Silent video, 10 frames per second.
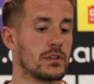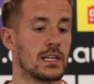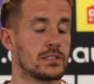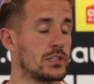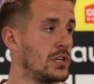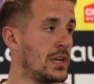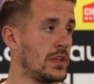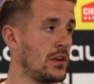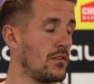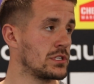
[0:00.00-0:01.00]
gets the shirt,
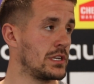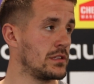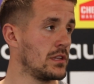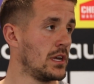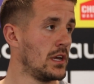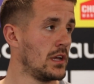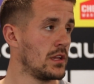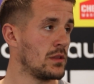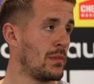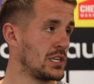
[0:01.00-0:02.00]
then
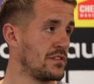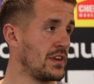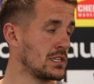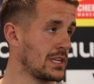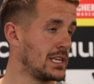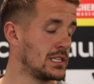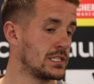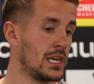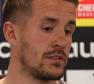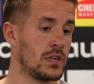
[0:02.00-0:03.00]
the manager feels like he
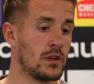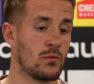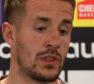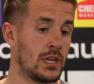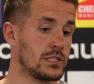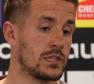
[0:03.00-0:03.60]
deserves it, whether it's